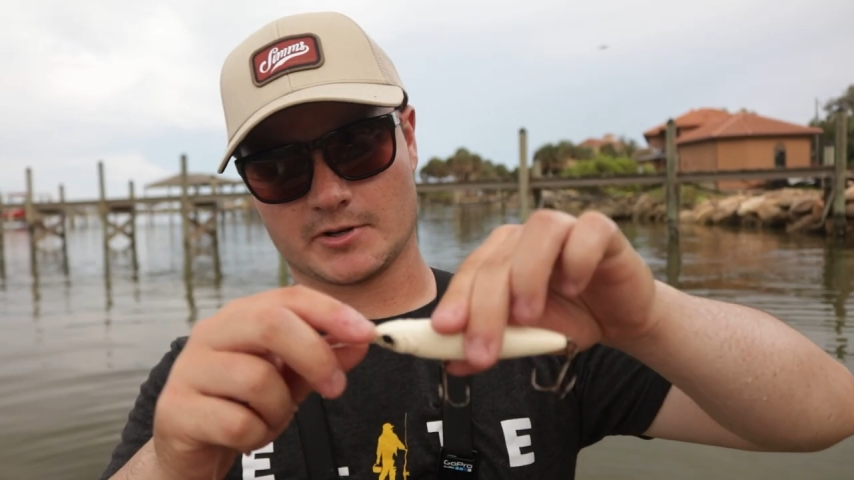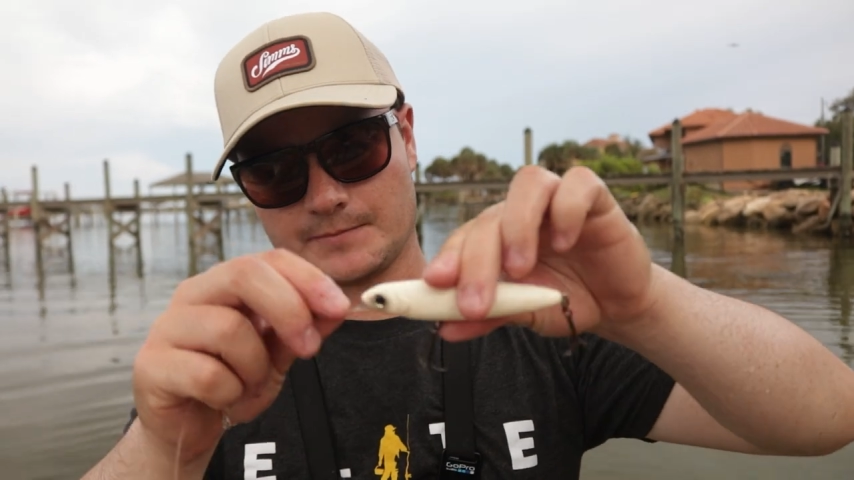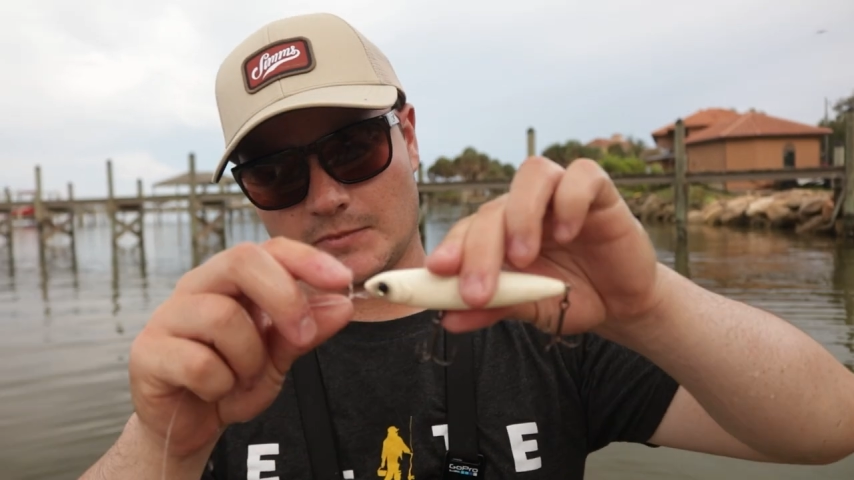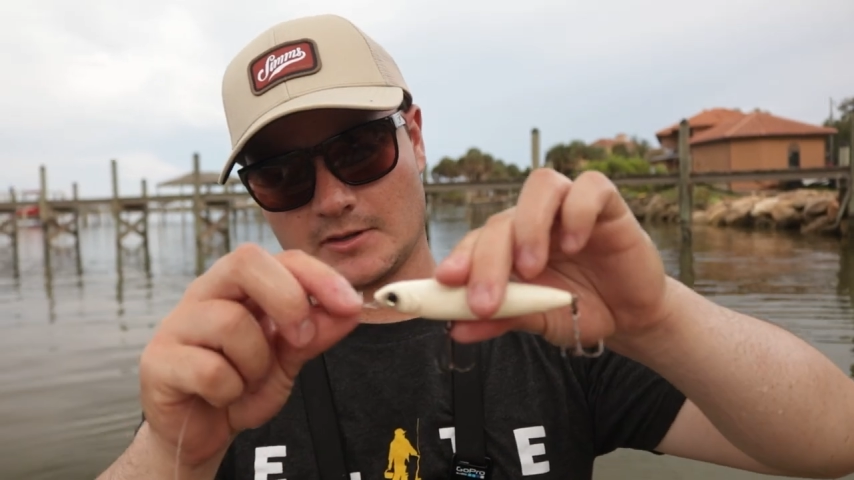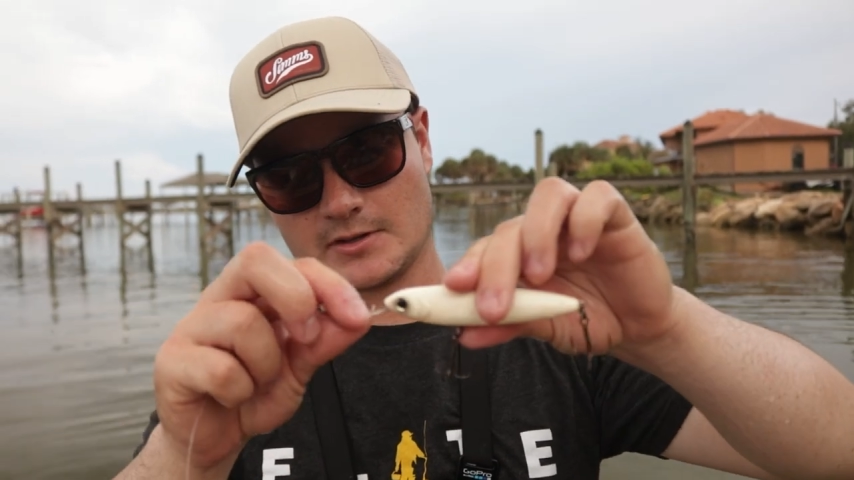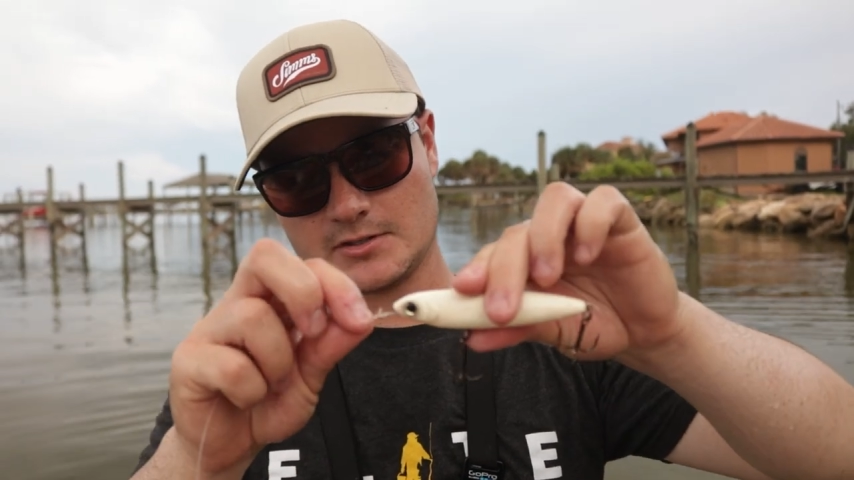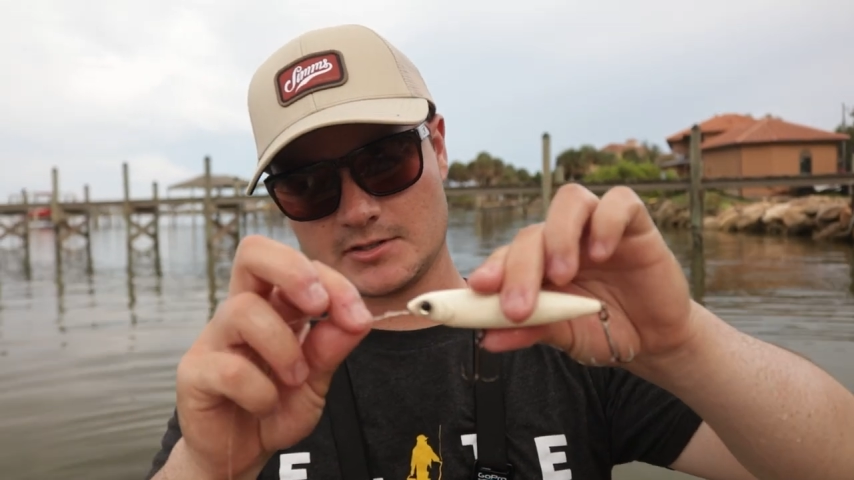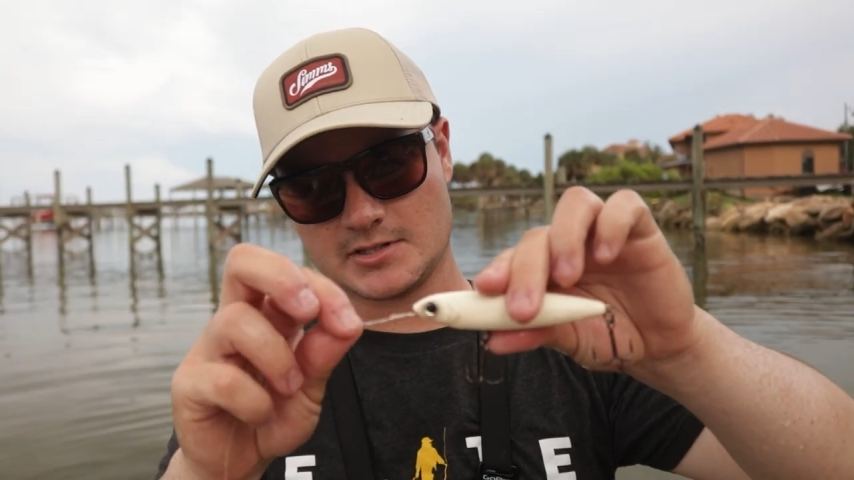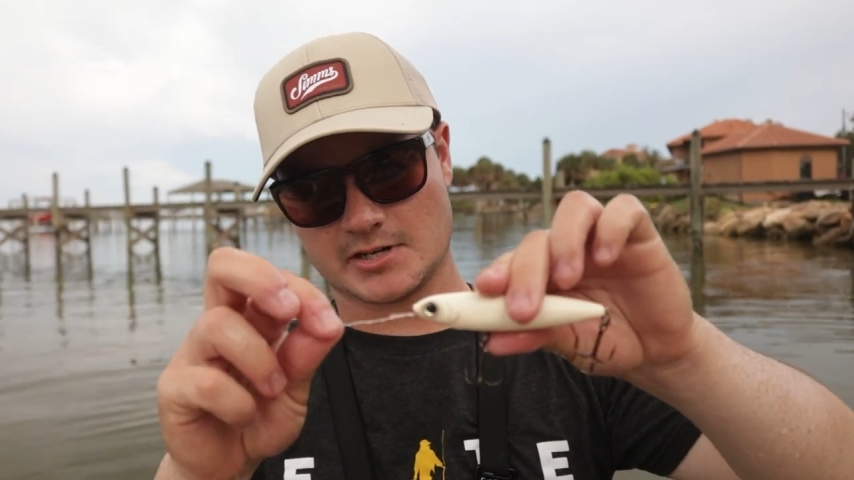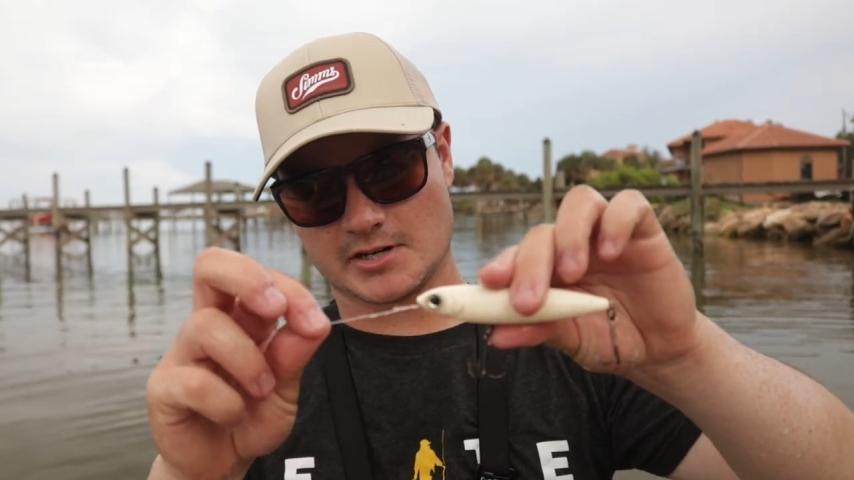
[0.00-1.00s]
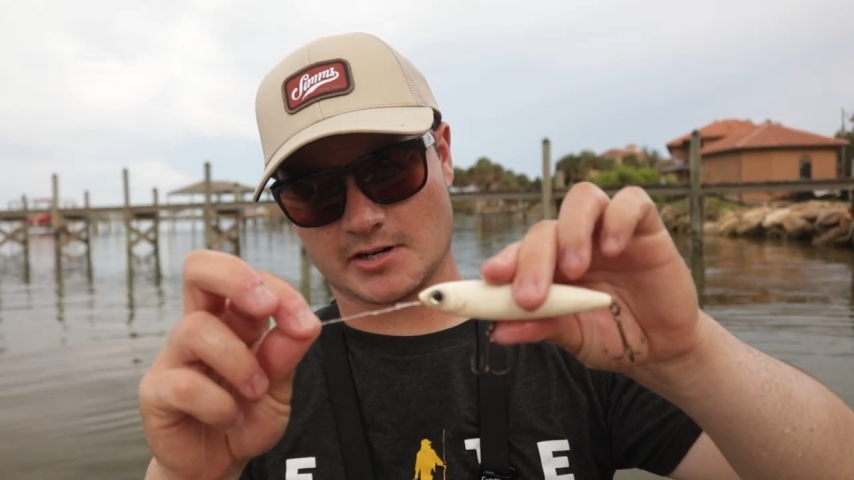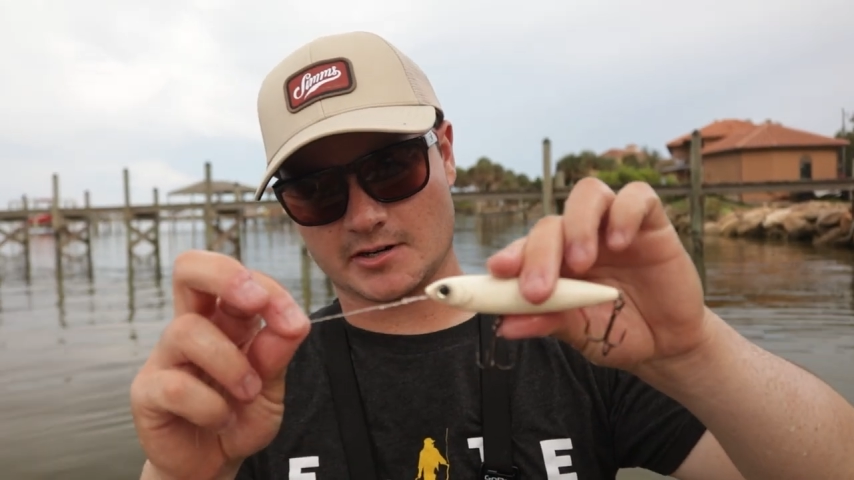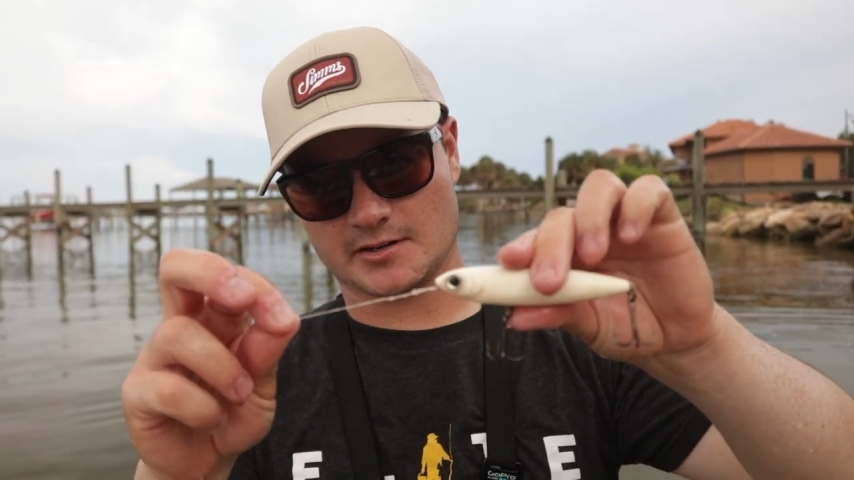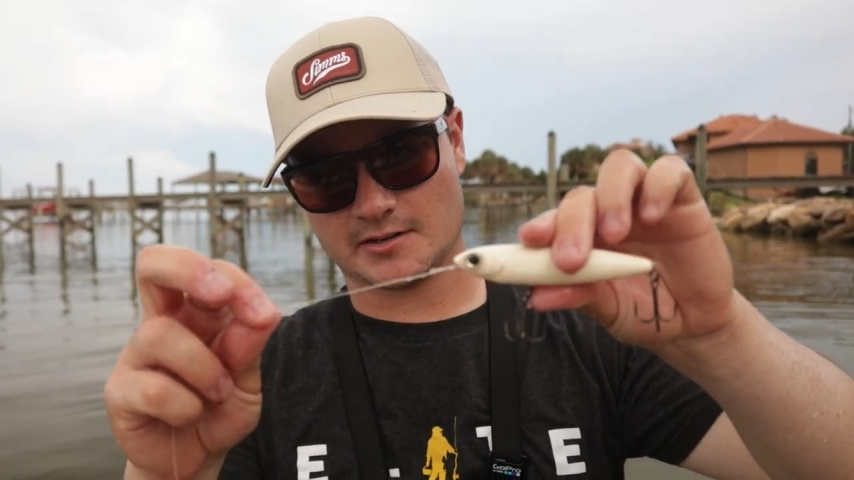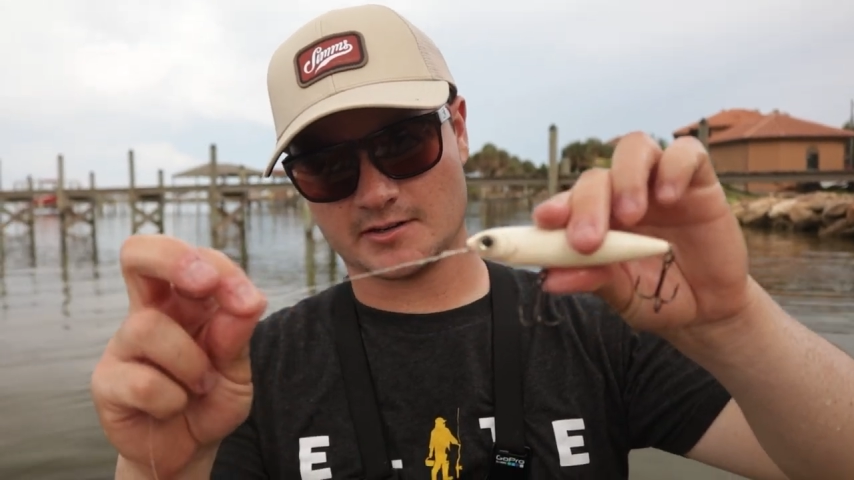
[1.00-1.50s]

But as you can see here,